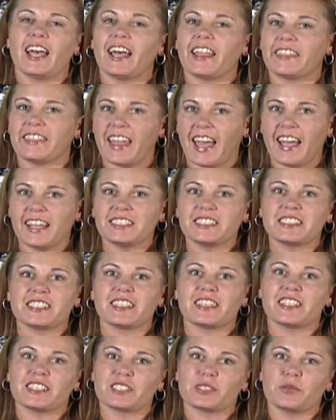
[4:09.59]
That's
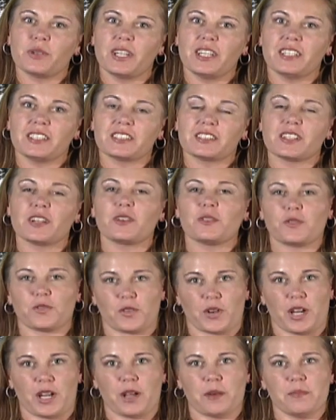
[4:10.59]
this week's
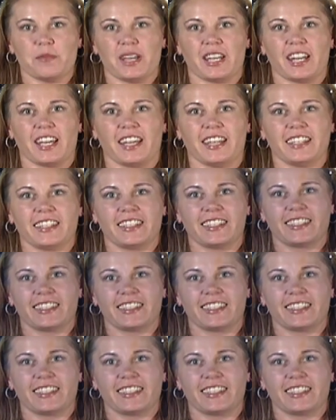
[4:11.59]
Freedom Minute.